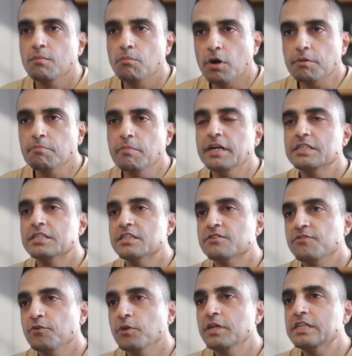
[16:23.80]
Botminds is
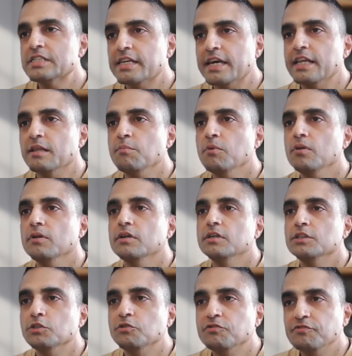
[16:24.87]
fully scalable
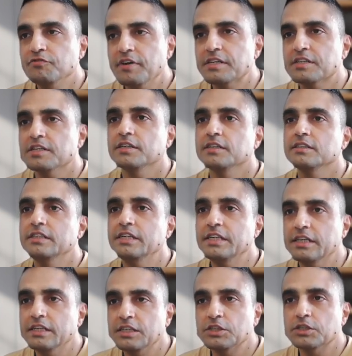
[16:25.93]
to fit
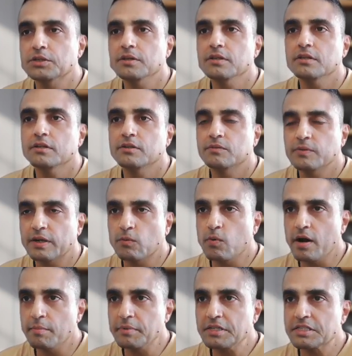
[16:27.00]
the internal
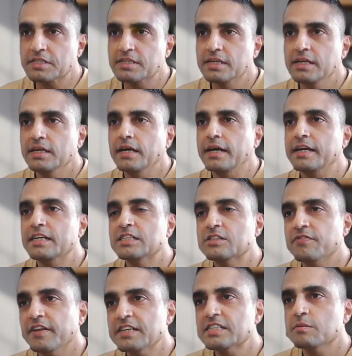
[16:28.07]
requirements, and
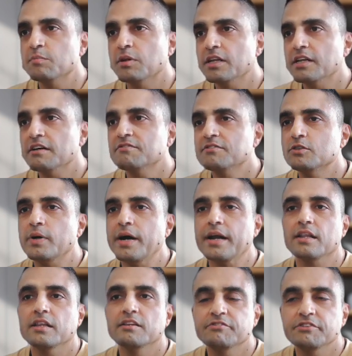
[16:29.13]
it's flexible enough to
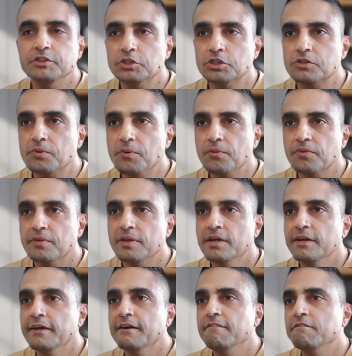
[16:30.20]
handle the future growth.
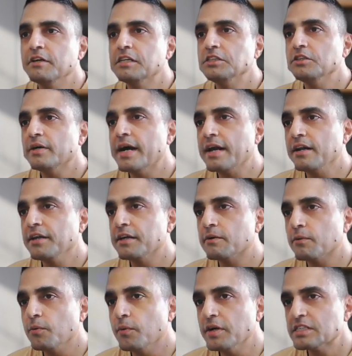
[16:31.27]
Whether you're handling
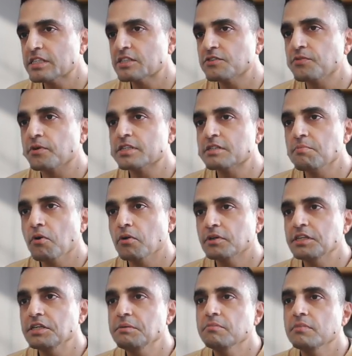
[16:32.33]
requests for a small
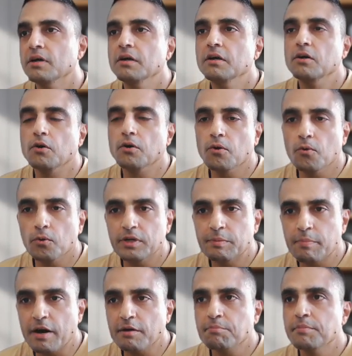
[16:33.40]
team or a whole
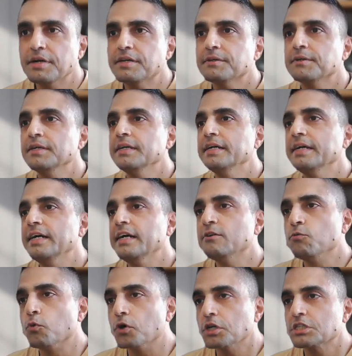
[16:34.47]
department,
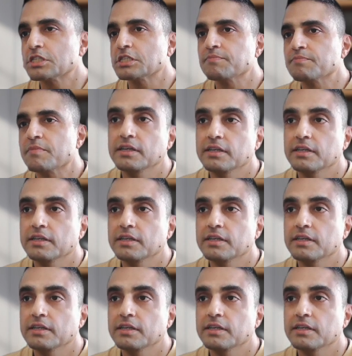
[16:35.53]
it works.